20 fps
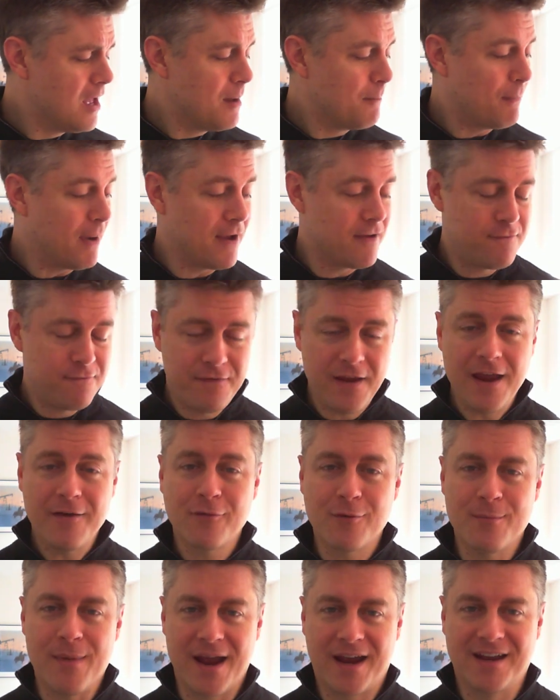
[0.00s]
My
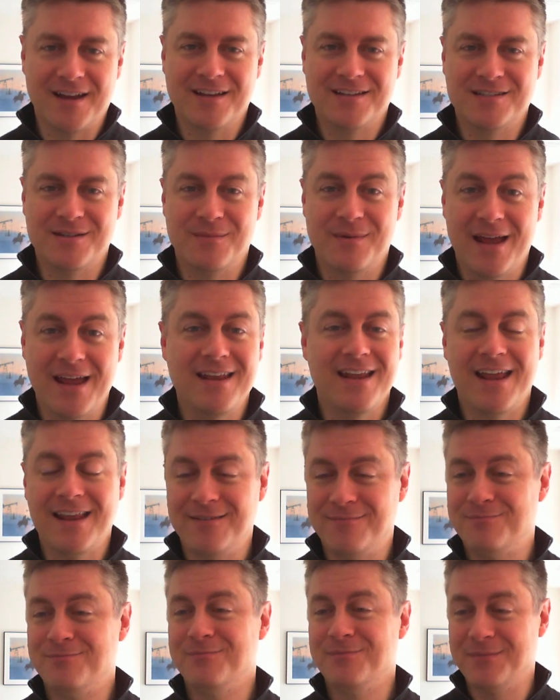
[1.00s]
favorite mechanism,
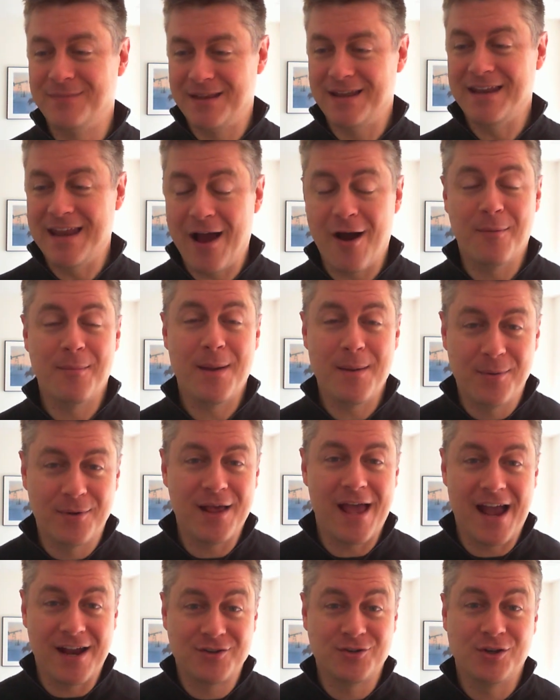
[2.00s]
and now I'm able
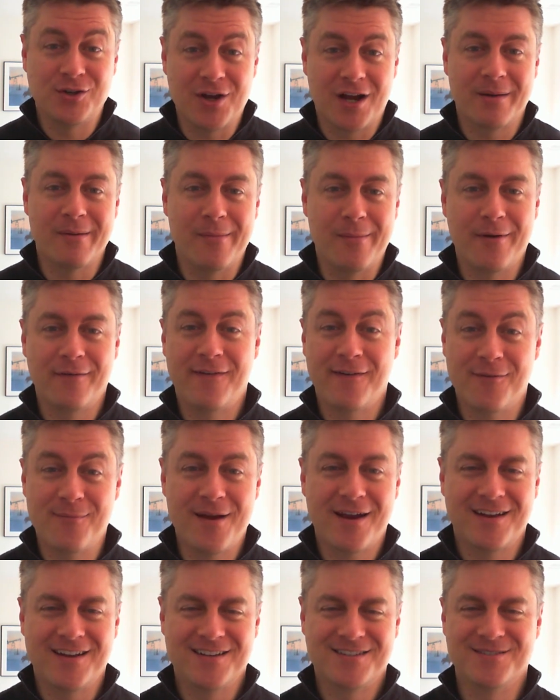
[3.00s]
to actually talk about my favorite
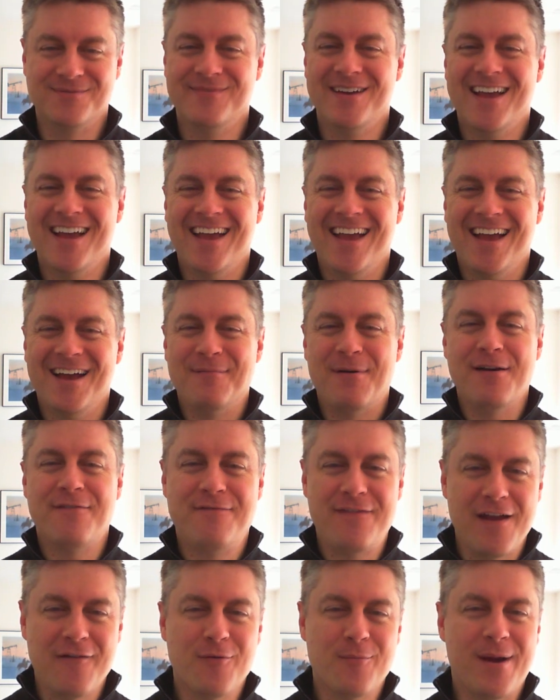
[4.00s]
mechanism,
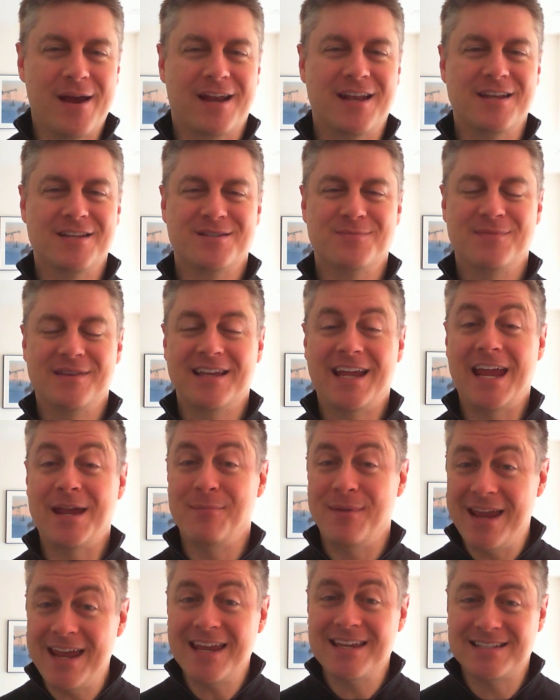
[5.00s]
in the
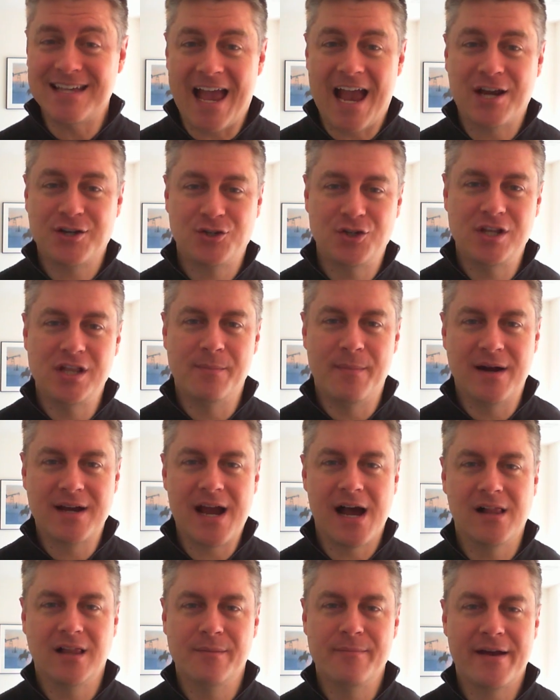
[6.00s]
game is actually the
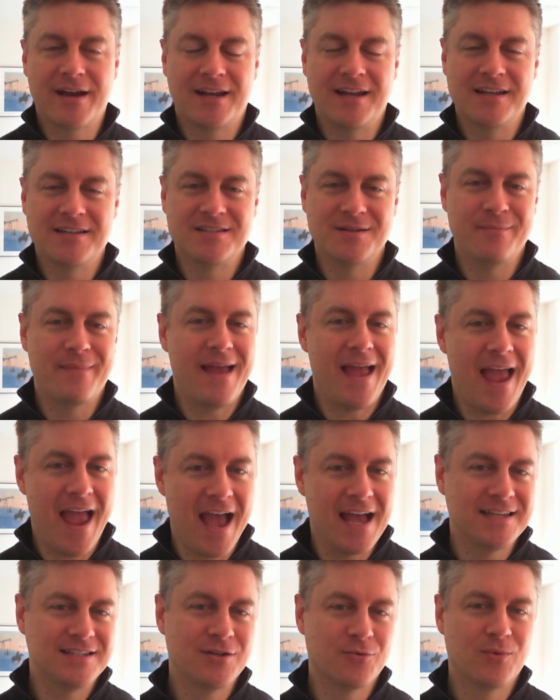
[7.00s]
Mancala mechanism
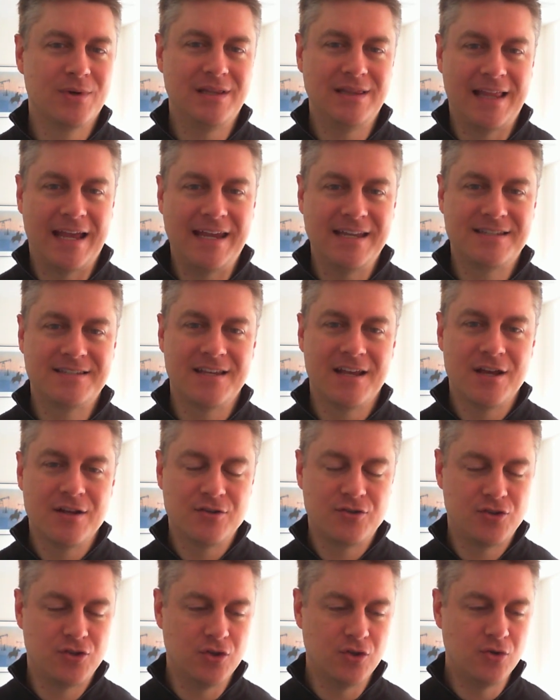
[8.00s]
as it relates
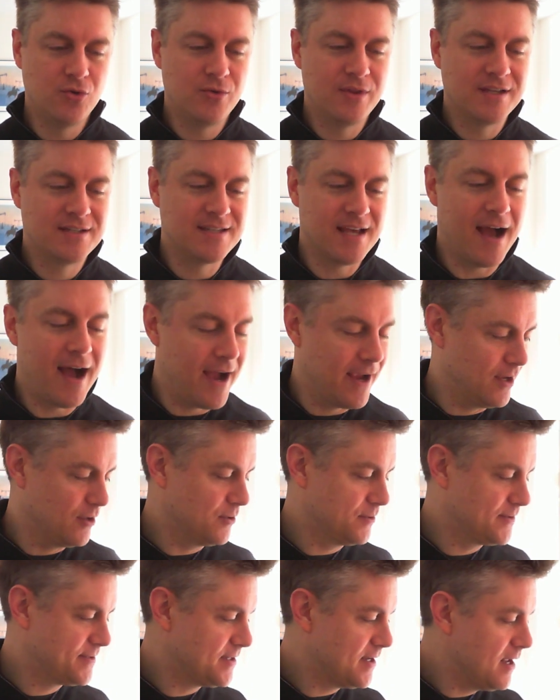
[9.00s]
to the
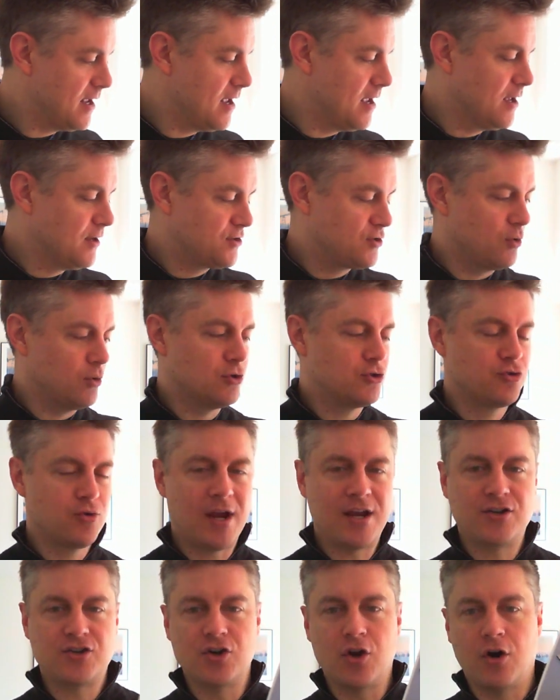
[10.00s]
tiles. So in
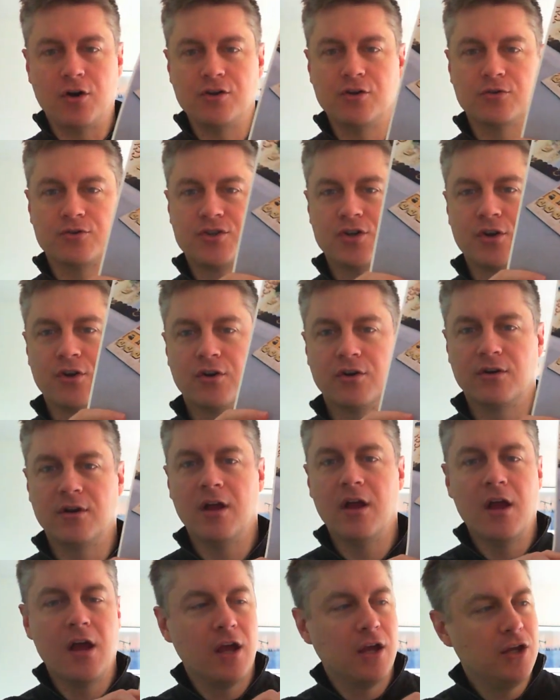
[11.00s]
Trajan, on your turn,
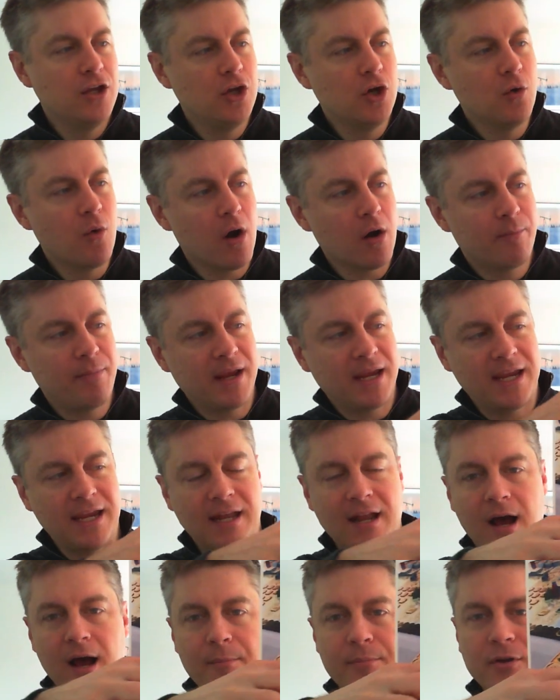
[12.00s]
you are
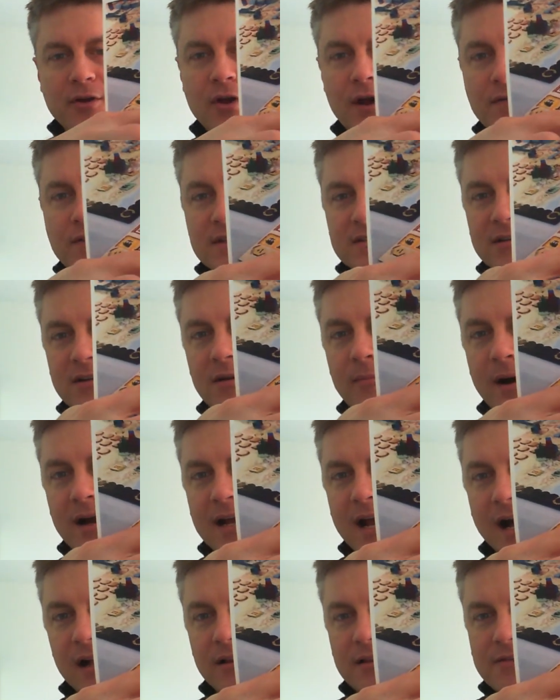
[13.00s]
picking up, you have this little
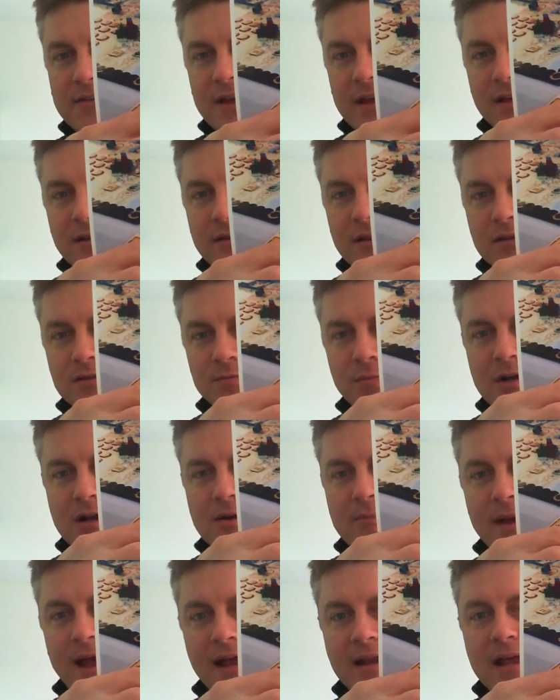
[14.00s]
Mancala thing, this
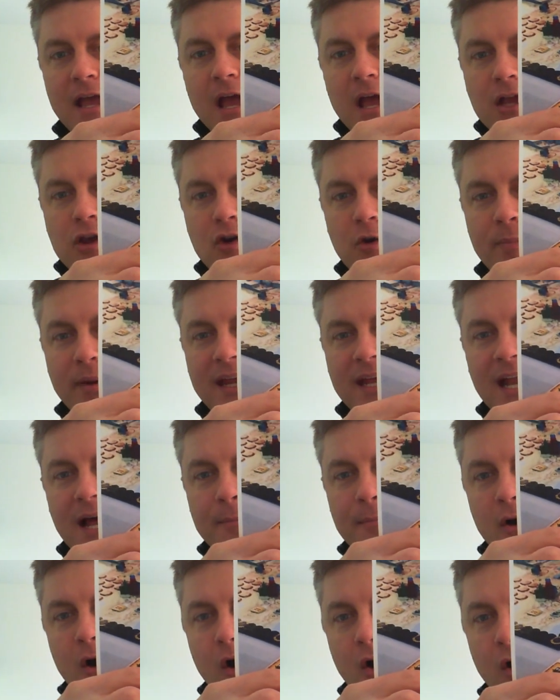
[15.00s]
player mat, you're picking
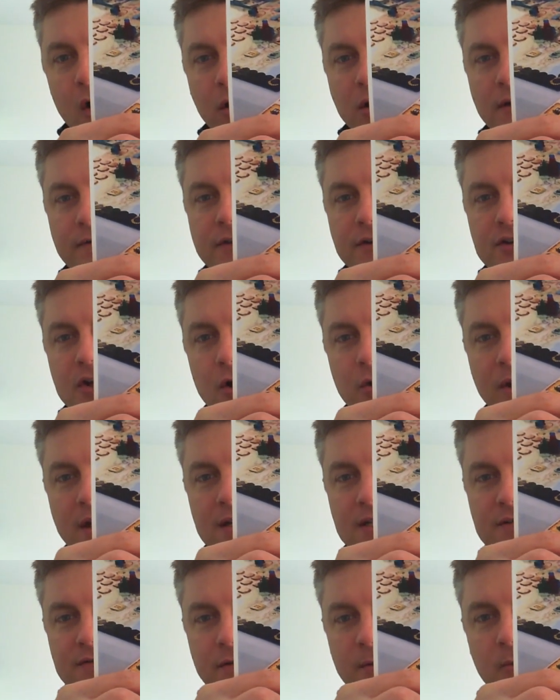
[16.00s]
up all of the
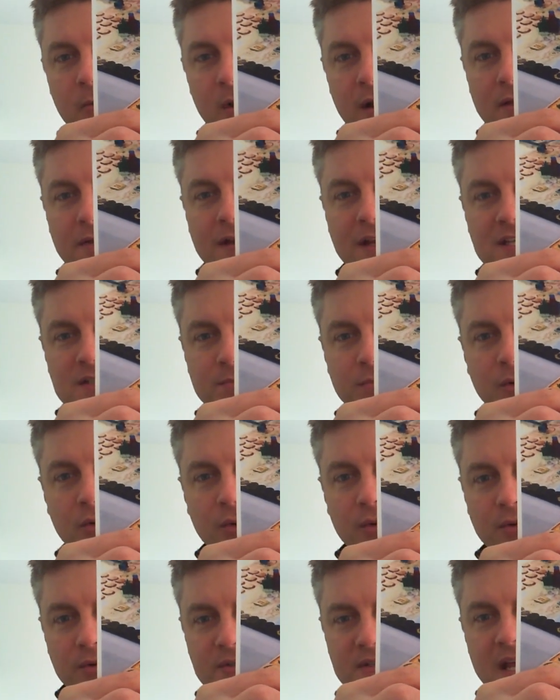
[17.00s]
tokens from one of these
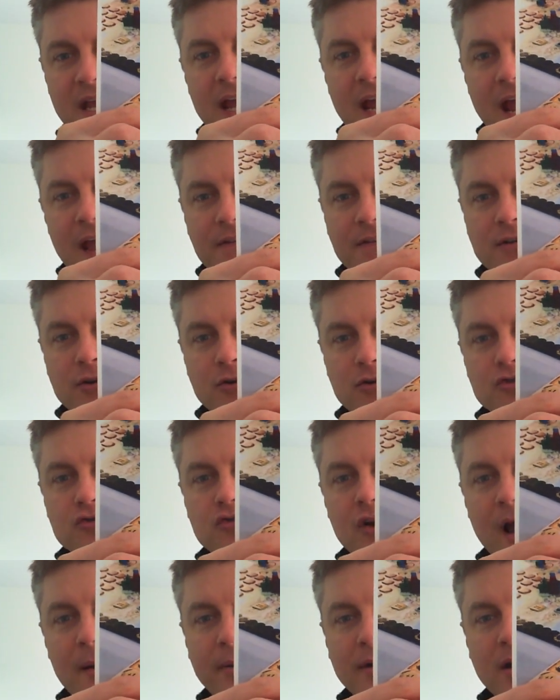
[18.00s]
pools, and then you're
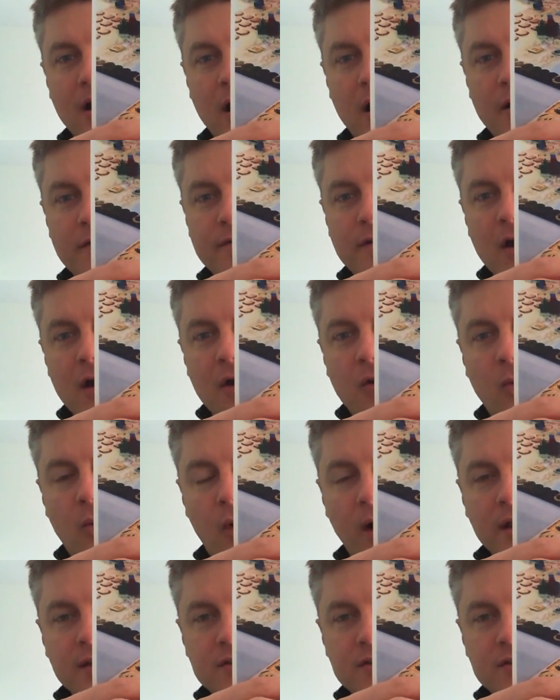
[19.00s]
dropping off one